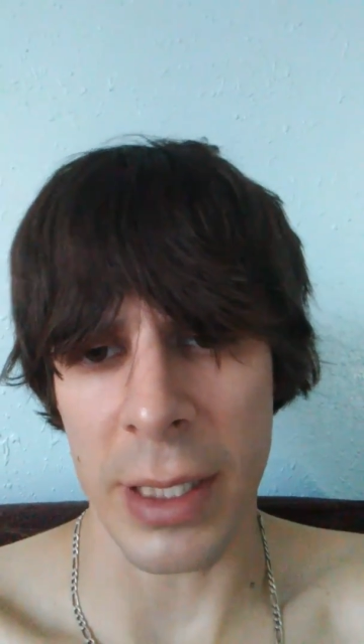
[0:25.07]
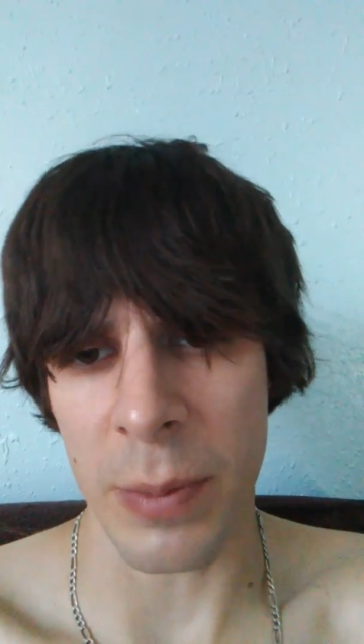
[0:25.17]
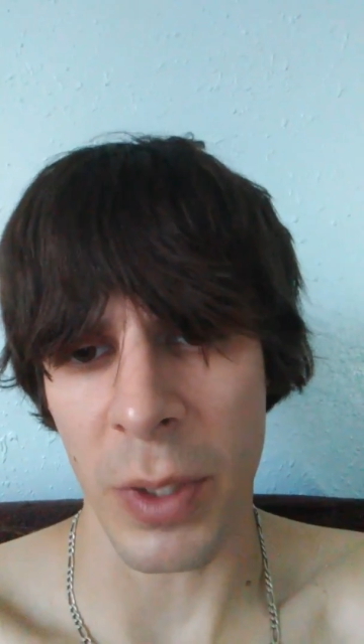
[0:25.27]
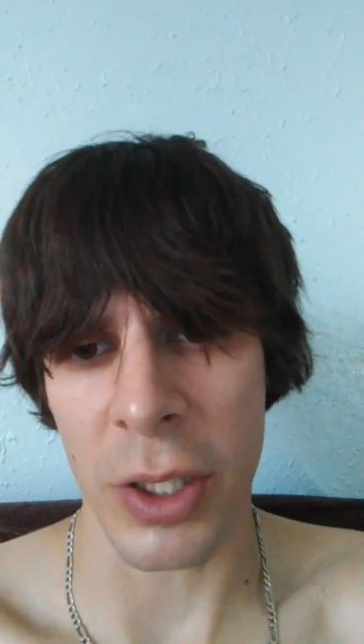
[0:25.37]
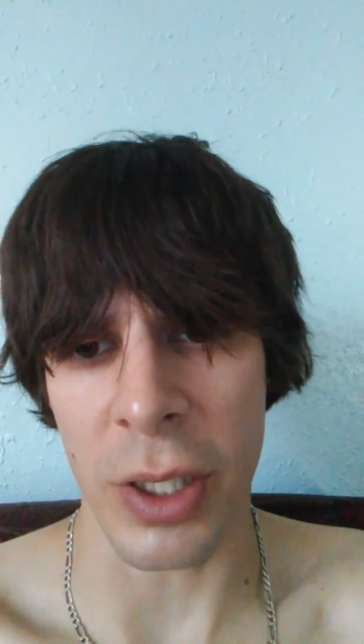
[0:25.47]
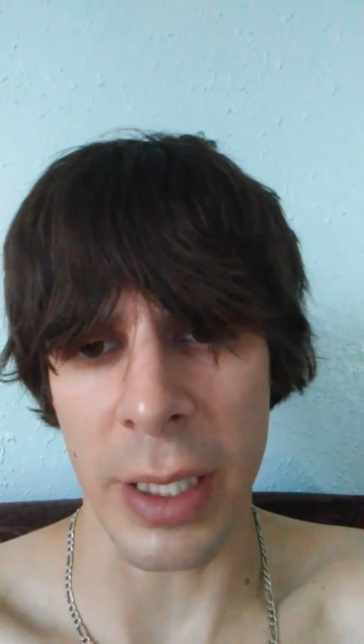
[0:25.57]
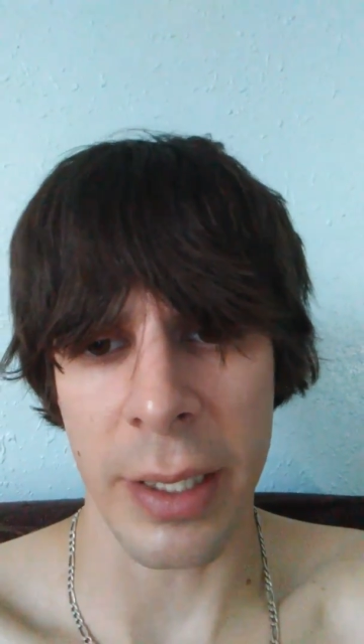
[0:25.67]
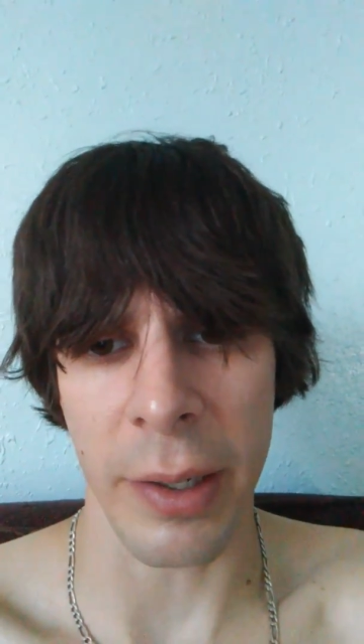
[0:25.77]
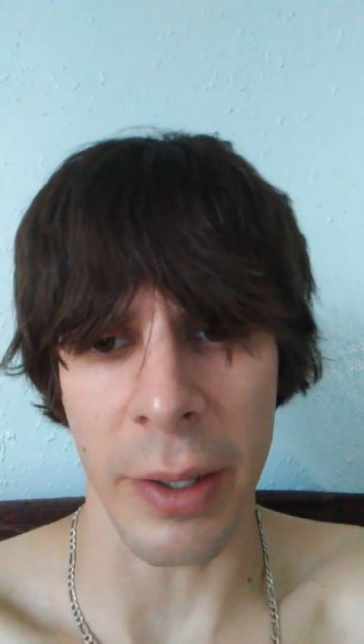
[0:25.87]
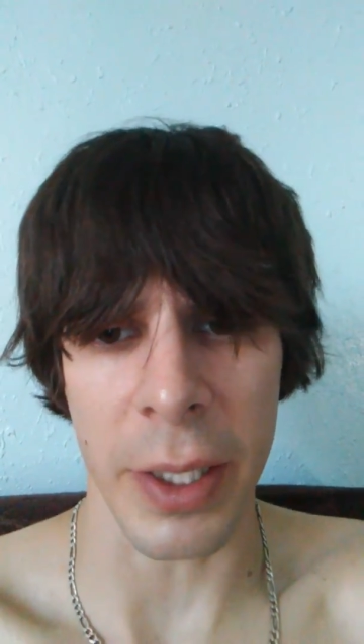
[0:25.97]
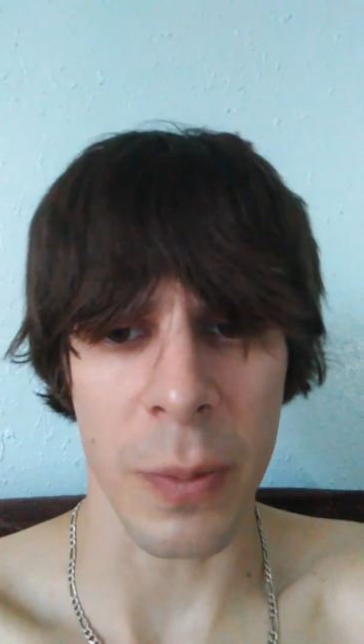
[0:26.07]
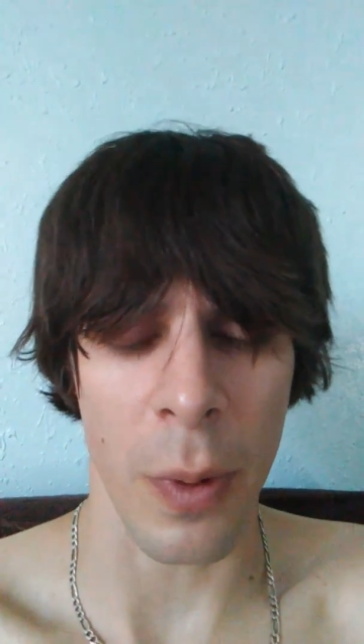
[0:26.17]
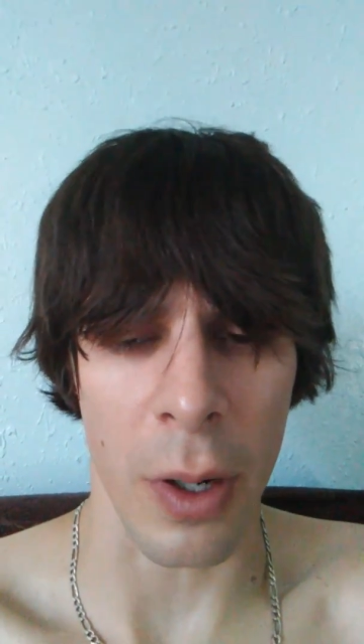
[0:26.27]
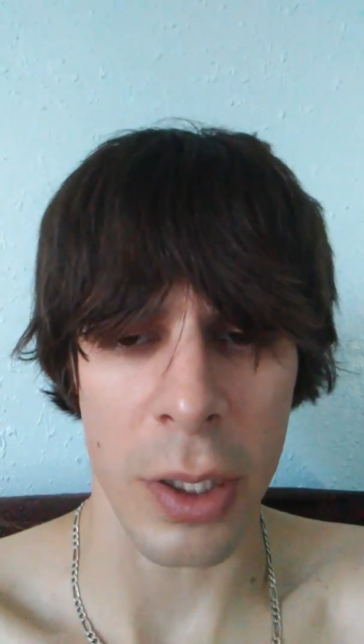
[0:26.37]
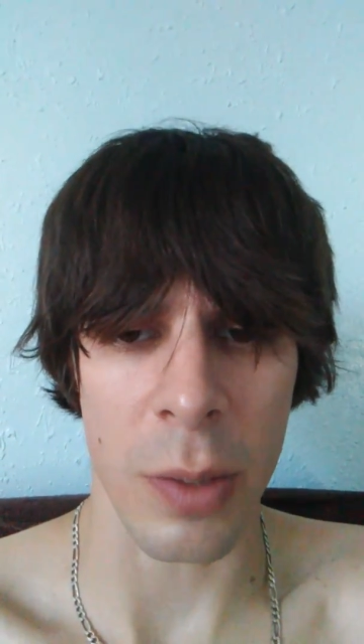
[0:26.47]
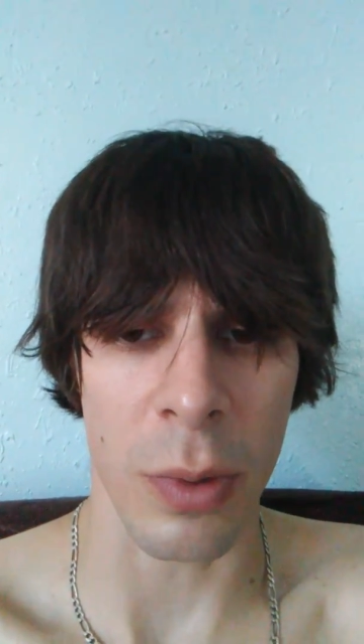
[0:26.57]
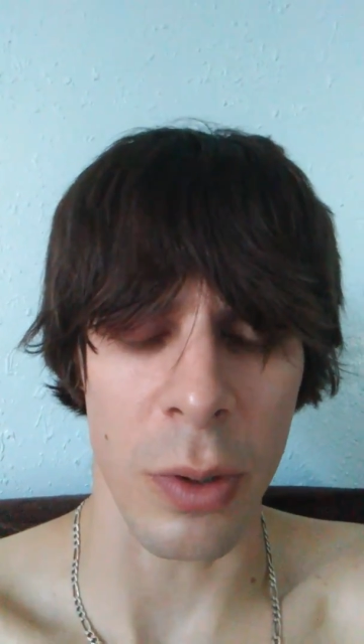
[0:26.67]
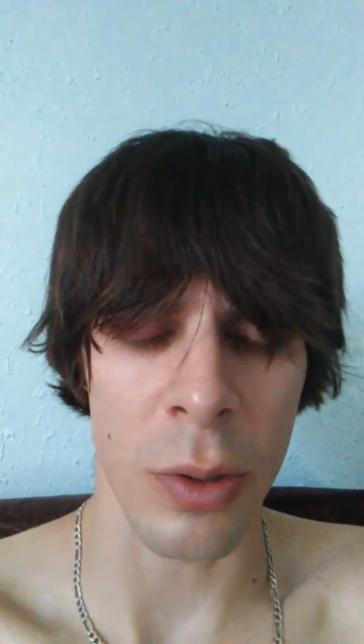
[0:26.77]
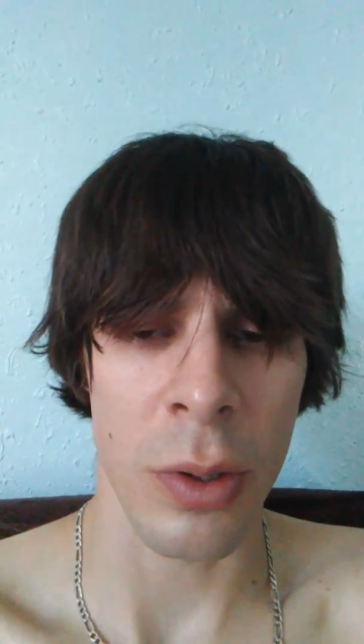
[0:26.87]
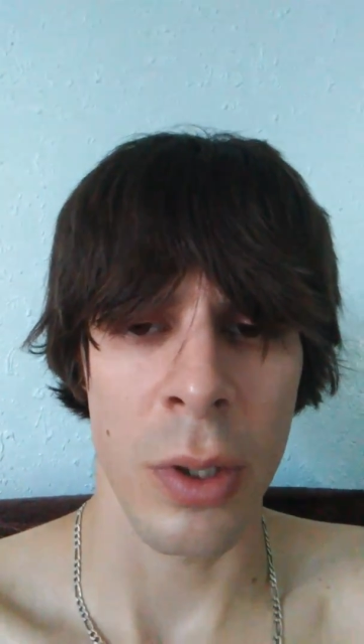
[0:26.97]
as much detail as
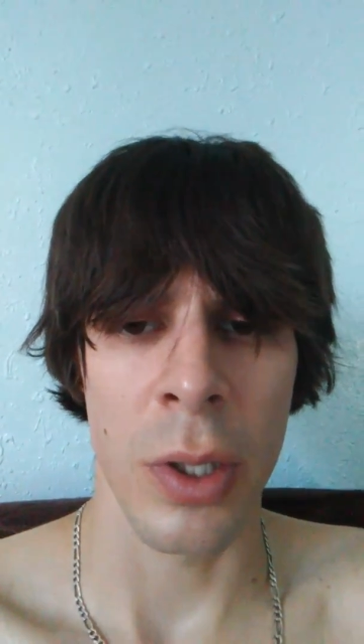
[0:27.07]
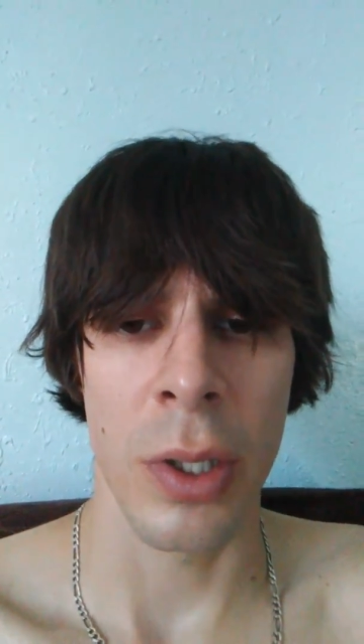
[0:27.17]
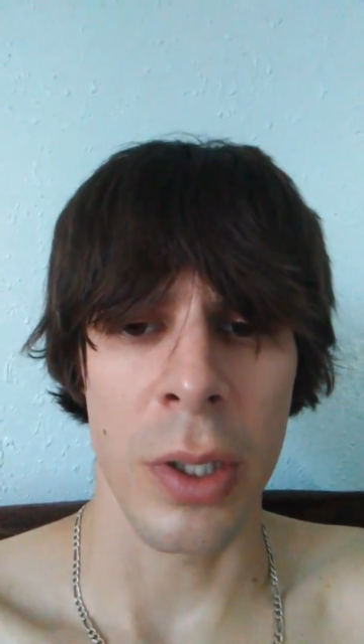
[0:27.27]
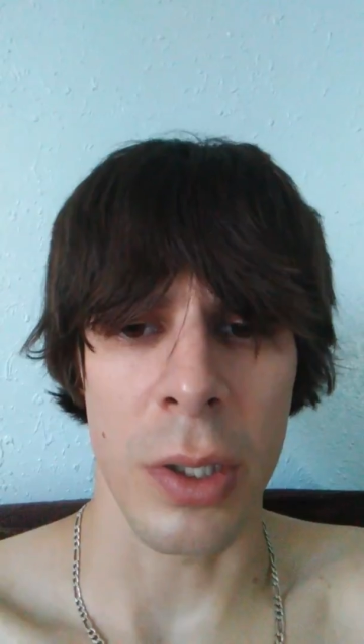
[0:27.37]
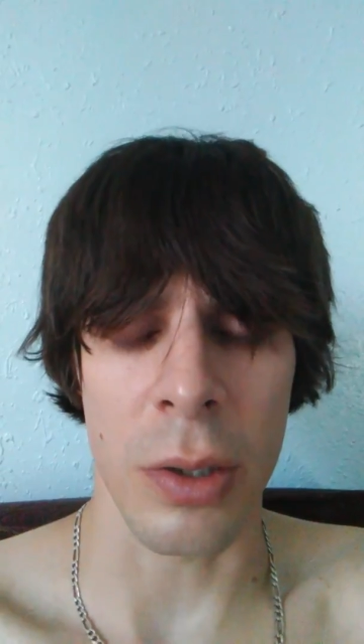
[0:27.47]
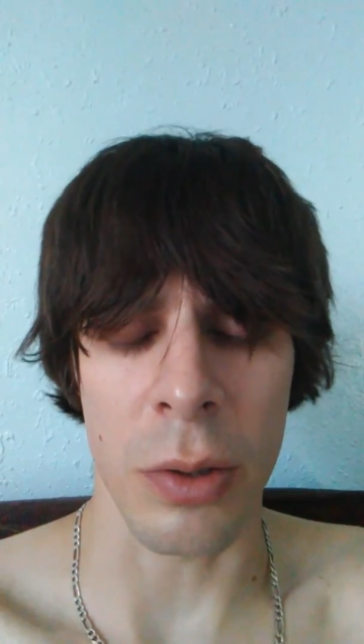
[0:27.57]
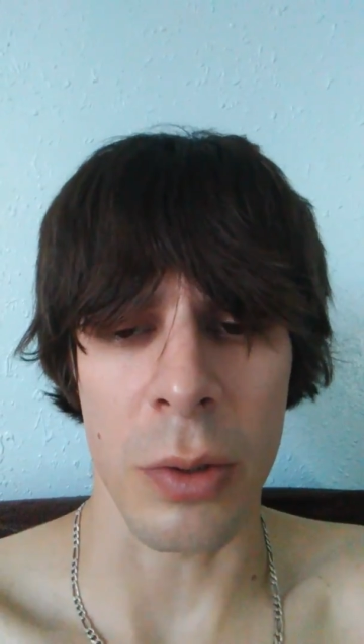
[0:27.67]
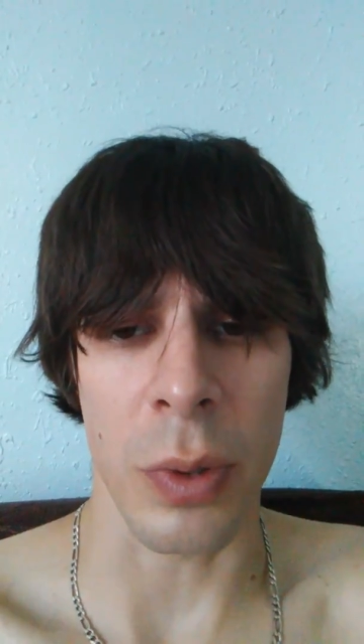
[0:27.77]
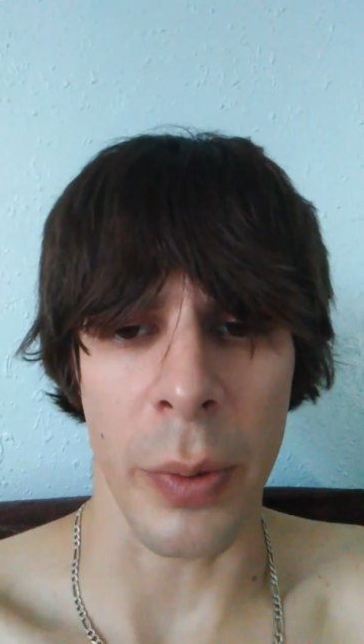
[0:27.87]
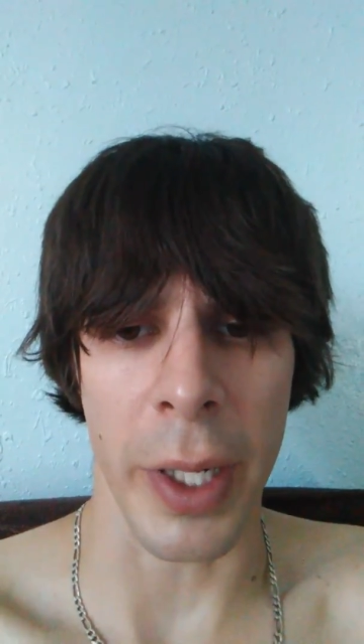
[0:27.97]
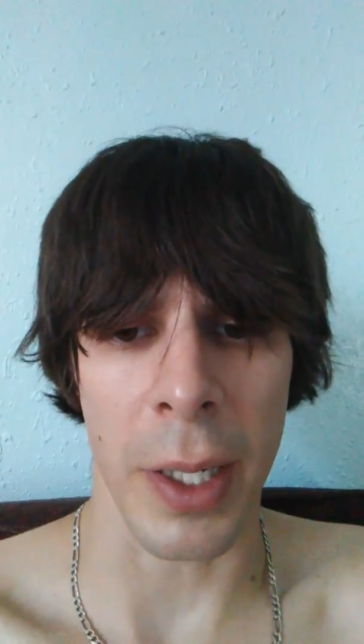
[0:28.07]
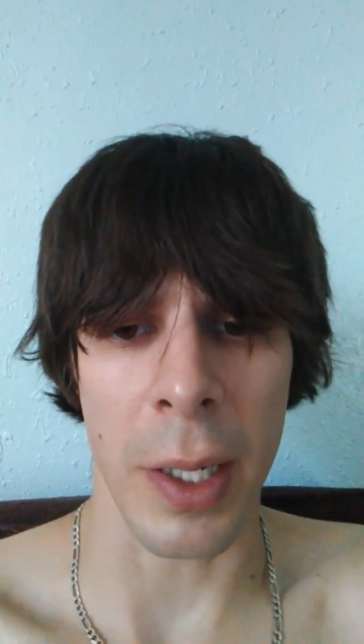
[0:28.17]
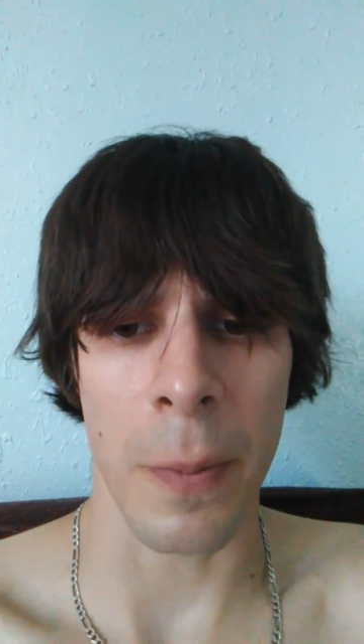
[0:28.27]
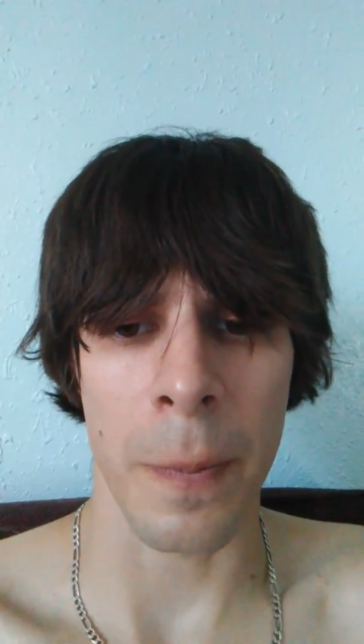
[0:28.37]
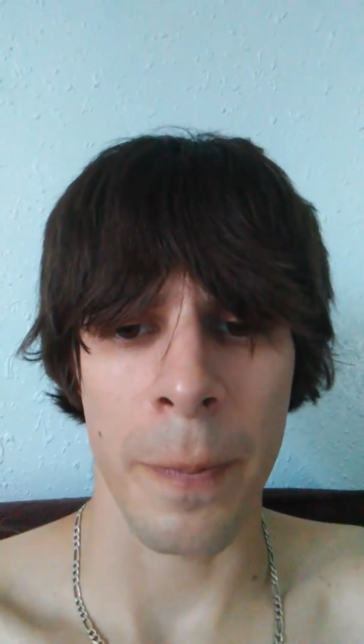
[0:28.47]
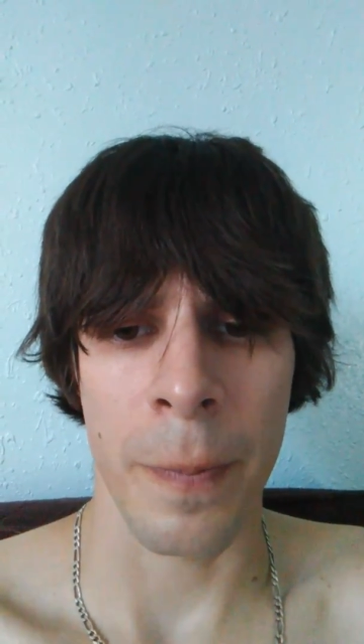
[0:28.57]
possible as soon as we wake up.